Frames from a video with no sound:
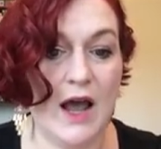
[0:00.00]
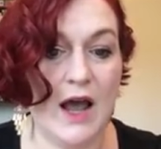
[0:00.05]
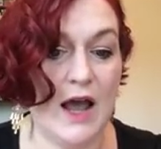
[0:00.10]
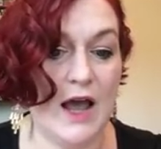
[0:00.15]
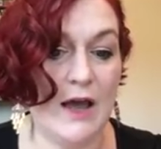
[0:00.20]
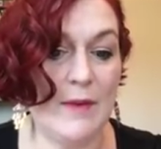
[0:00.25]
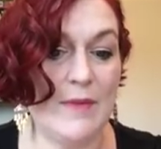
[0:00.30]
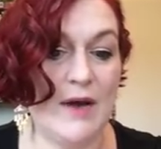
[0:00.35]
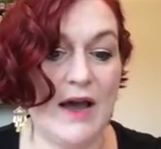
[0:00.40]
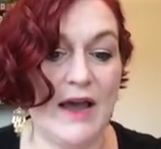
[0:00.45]

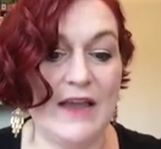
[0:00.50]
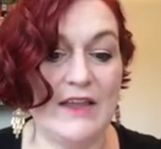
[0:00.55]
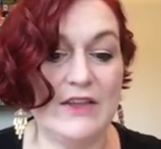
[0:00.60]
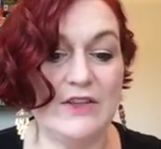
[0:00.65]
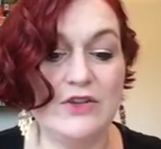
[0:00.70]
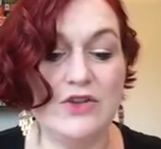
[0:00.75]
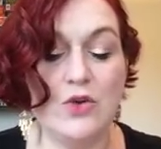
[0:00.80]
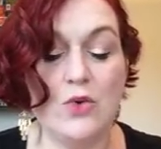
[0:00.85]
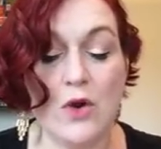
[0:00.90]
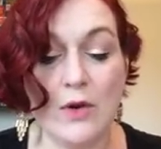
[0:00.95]
Um, I
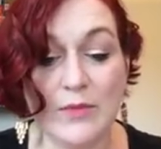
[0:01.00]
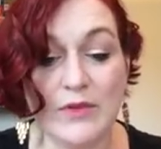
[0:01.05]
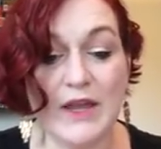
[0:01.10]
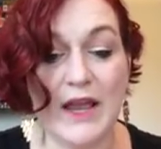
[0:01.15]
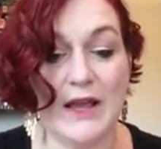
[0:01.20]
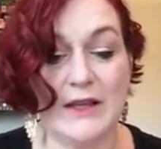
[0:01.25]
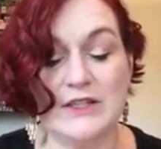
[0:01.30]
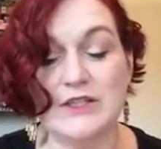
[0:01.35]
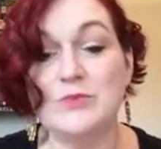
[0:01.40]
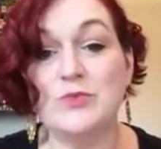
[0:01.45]
normally
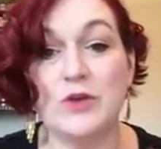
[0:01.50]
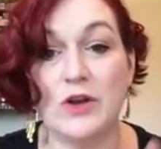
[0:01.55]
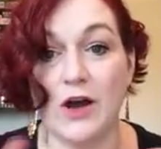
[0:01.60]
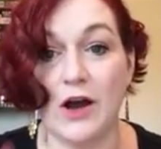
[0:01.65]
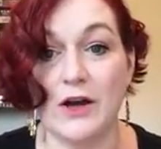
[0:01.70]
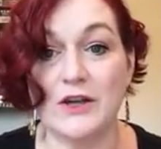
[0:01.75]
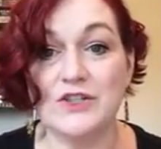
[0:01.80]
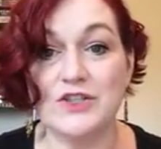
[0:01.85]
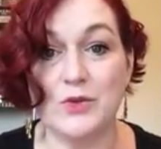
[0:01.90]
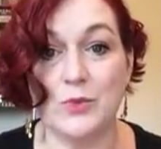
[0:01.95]
I just put
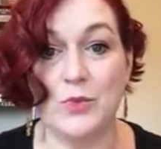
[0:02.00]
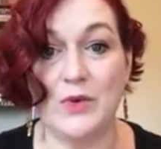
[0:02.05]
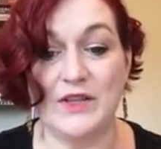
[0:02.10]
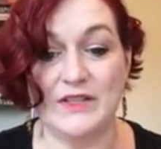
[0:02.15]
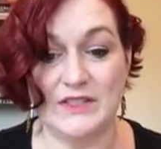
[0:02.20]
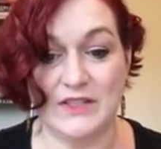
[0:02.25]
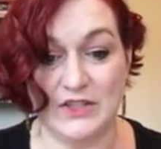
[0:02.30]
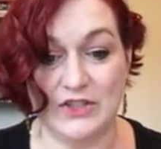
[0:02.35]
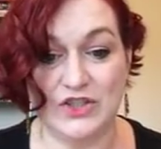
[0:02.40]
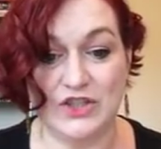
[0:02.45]
auction
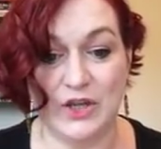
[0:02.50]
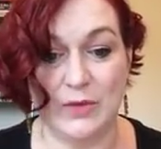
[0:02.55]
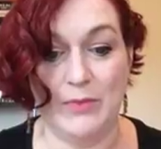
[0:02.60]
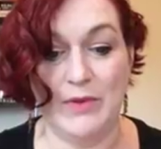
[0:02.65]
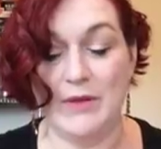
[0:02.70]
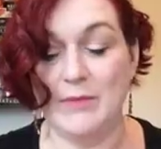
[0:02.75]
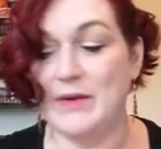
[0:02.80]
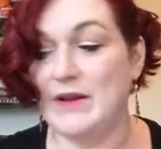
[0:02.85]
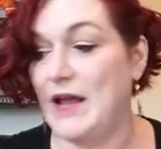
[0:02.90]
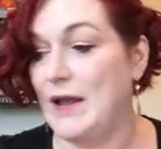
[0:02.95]
wins and
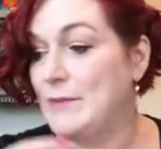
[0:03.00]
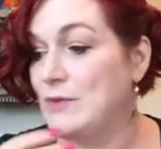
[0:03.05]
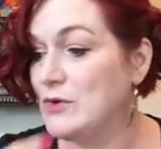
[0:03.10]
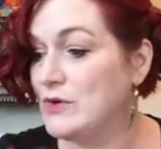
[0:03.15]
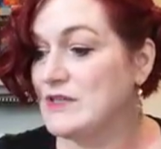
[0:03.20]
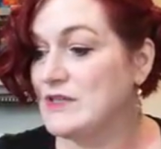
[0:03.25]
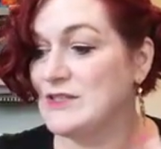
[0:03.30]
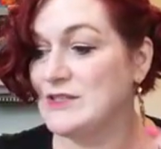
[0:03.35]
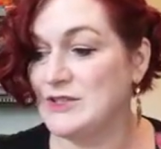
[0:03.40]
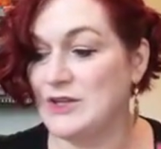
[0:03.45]
shipping, but I'm going
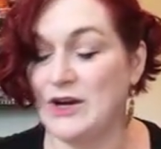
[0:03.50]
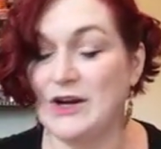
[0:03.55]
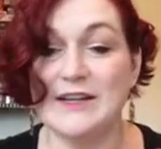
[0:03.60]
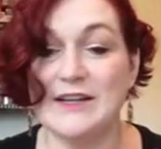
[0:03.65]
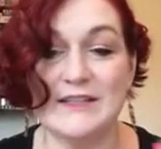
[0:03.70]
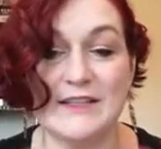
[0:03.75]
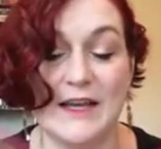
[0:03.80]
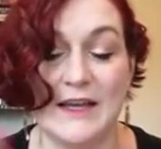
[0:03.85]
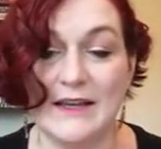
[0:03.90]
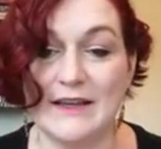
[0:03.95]
to start
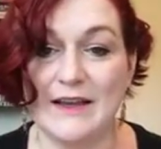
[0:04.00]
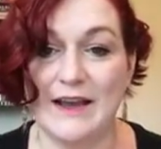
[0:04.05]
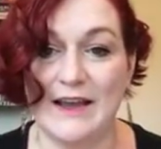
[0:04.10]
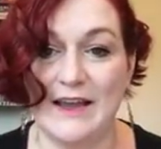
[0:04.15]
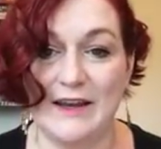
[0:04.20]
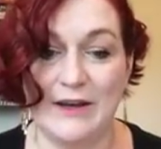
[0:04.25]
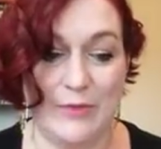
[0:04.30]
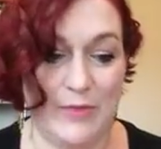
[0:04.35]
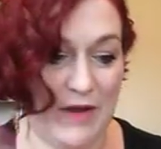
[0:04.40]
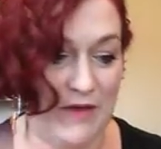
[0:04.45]
because I, I
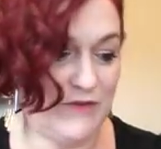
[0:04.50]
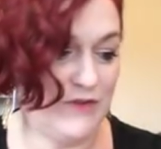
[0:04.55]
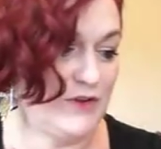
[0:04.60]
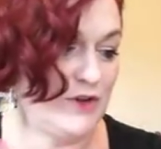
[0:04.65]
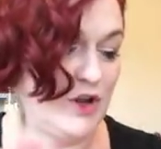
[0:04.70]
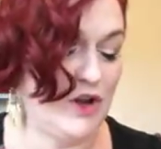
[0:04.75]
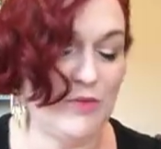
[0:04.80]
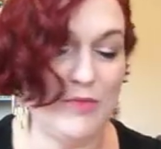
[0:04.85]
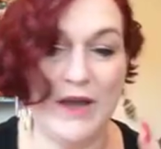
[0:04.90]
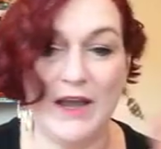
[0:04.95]
end up having to
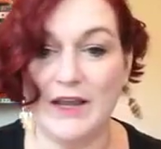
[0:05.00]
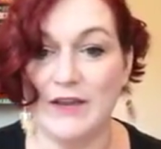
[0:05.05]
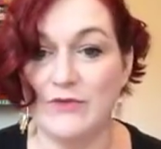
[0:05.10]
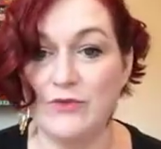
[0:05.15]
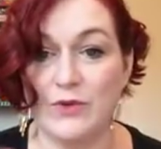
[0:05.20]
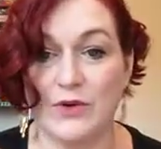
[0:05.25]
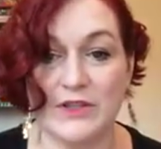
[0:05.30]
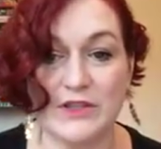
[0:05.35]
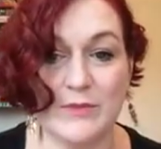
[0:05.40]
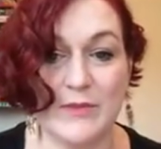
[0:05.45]
go back and
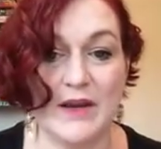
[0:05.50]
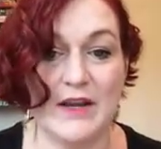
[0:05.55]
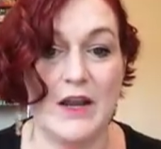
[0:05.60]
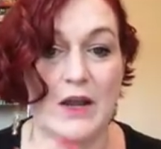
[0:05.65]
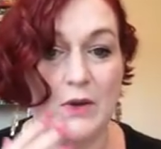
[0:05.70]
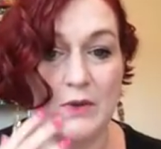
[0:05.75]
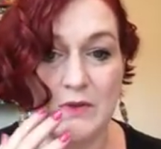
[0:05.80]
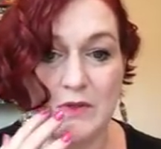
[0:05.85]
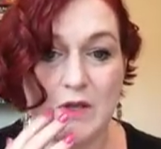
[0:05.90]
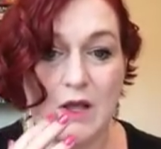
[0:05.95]
forth to my
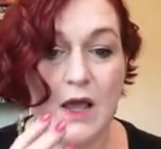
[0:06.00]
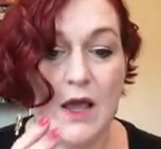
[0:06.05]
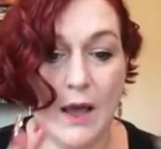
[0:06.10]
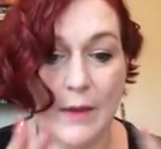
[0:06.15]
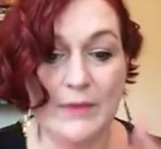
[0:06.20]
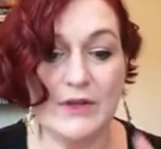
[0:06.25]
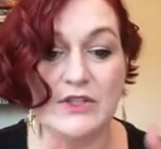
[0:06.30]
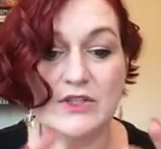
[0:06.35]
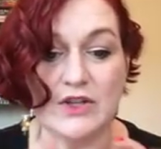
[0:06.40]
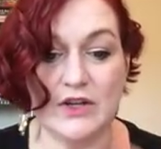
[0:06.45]
notes. I'm
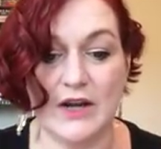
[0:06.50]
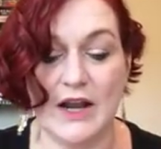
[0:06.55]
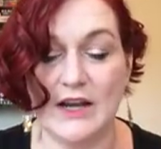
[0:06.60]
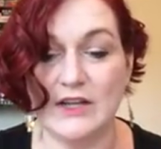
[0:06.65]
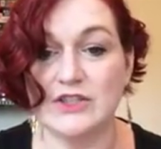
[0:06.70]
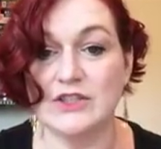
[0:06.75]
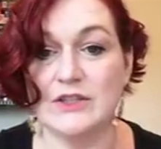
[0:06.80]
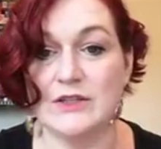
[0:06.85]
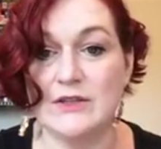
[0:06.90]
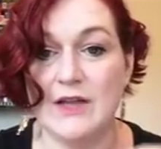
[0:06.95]
going to start
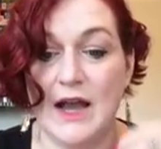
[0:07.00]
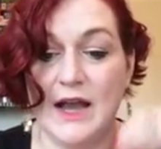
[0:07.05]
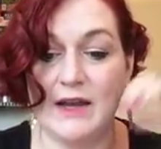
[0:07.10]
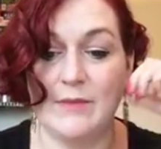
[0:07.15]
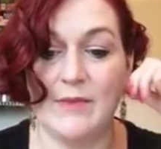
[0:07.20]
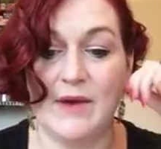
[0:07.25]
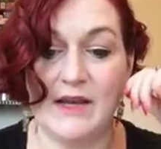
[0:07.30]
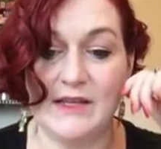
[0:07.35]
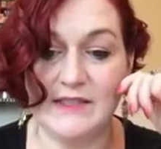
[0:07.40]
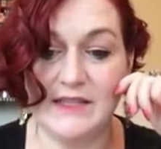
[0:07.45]
actually
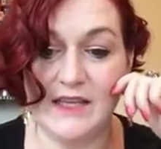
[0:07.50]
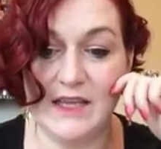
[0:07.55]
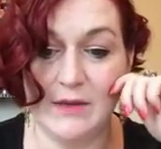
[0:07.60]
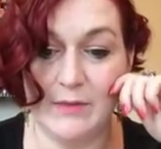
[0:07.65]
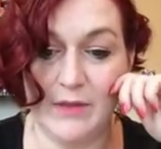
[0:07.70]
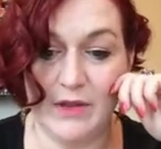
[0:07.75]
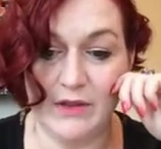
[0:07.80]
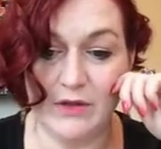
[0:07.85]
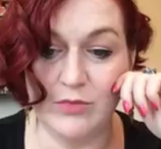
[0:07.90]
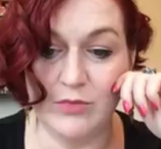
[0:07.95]
itemizing it
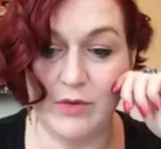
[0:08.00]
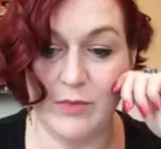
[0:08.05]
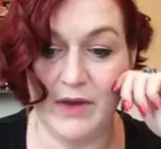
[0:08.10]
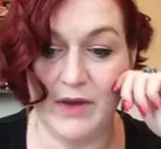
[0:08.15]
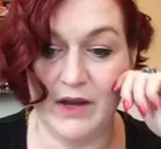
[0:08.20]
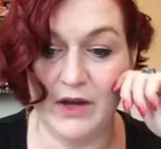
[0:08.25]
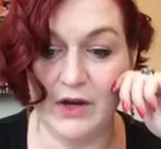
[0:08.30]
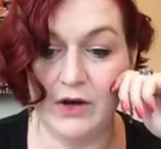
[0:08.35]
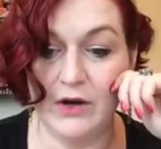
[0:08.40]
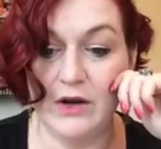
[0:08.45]
a little bit
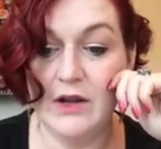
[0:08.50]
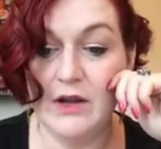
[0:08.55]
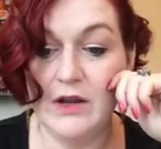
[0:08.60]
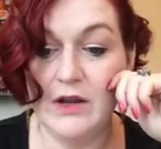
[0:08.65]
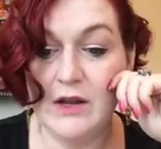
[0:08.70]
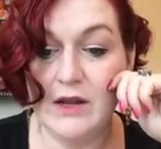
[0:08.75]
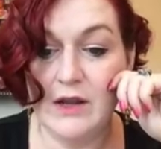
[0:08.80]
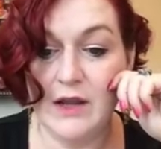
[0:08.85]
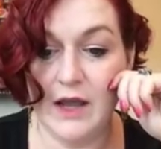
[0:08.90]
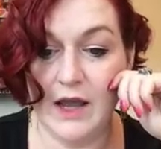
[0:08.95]
better
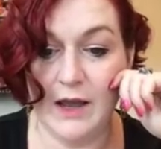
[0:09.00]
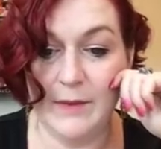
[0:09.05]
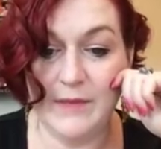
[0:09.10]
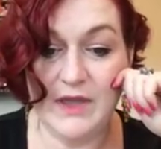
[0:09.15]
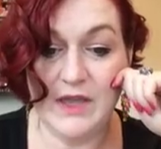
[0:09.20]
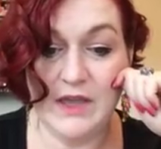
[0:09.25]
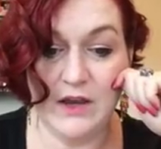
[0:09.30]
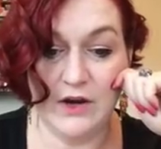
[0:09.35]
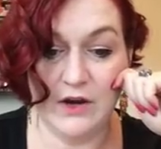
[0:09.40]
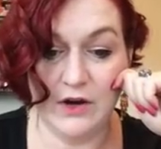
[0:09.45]
um,
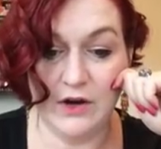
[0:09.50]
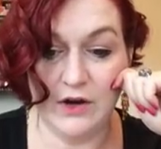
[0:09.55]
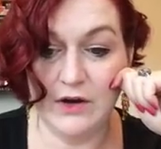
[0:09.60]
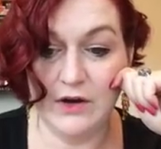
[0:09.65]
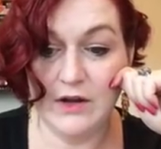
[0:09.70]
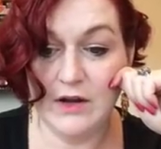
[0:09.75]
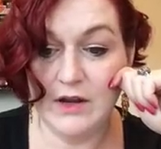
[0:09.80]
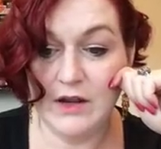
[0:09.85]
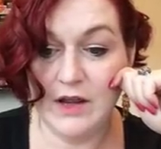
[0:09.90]
here.